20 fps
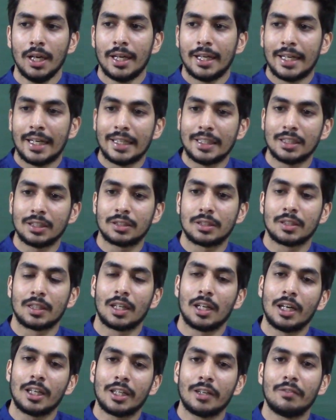it is
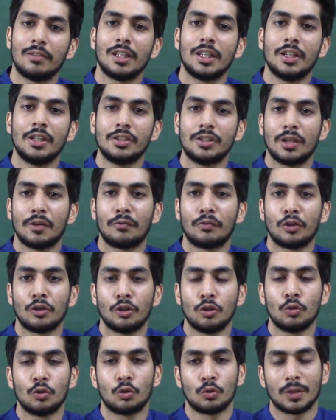relatively easier for
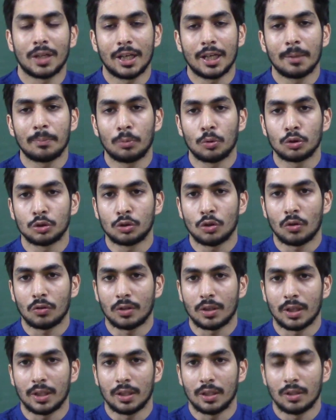you to get a
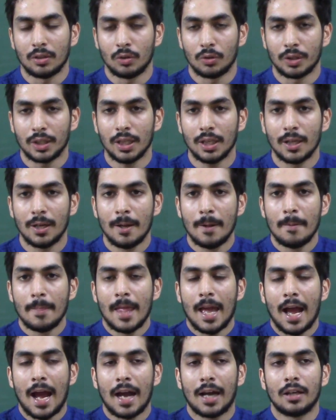postdoctorate. Okay,
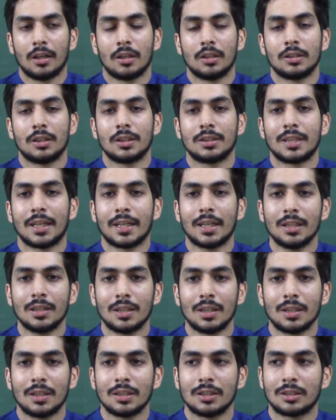and the second
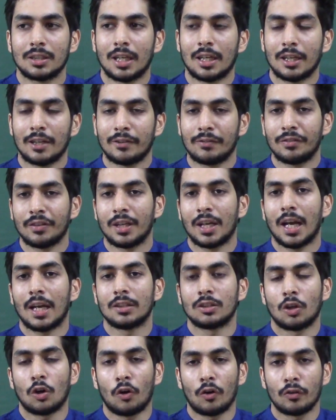thing is that if he
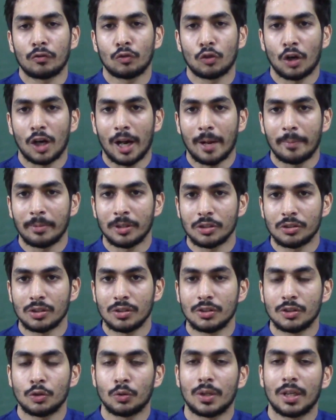has a lot of
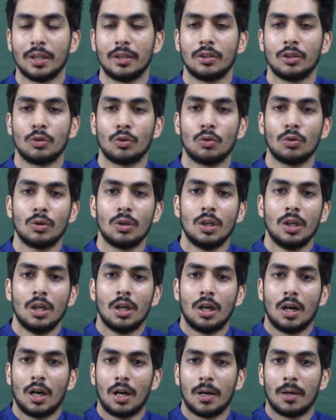collaborations, you can, you know,
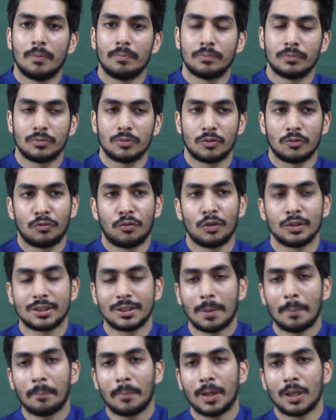for
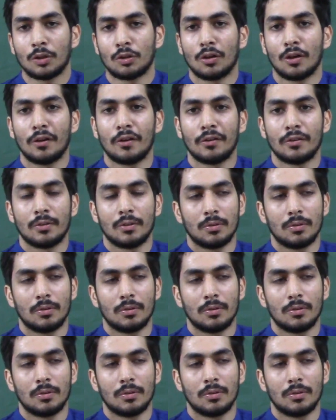some particular